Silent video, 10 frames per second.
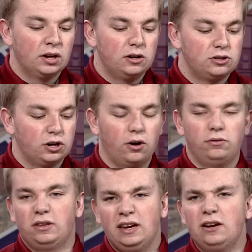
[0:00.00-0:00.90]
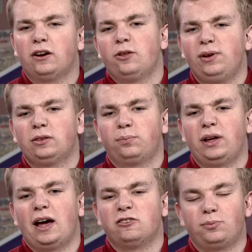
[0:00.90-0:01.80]
So the Heat are going to make the
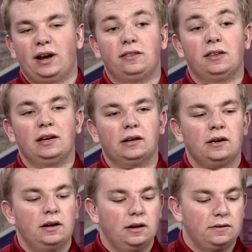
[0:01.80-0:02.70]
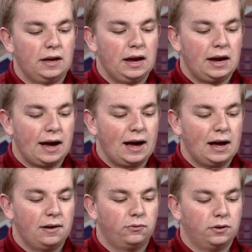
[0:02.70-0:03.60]
playoffs, but I think they
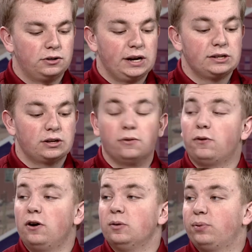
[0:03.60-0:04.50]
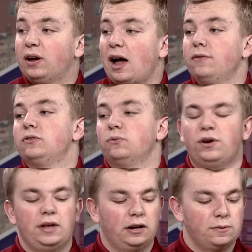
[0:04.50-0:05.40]
have a chance to go far in the playoffs
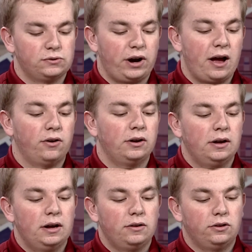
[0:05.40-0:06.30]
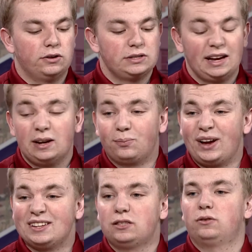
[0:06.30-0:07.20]
when that comes around. They're the second
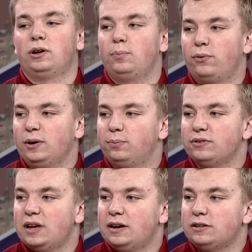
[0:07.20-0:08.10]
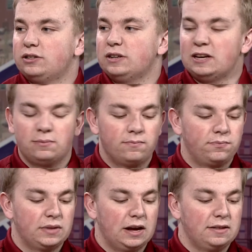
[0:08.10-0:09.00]
best three-point percentage team
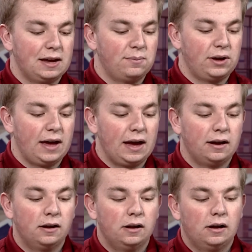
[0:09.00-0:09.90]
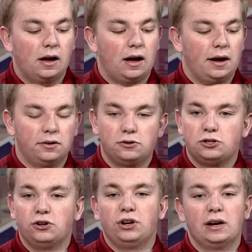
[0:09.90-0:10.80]
in the NBA. They're
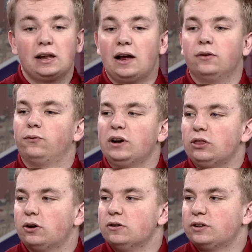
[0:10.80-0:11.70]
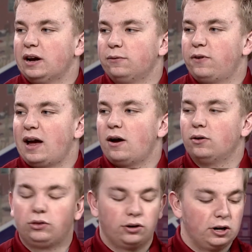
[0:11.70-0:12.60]
shooting a lot of free throws. They're getting
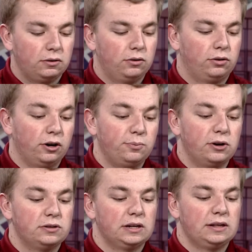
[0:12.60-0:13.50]
fouled, third most in the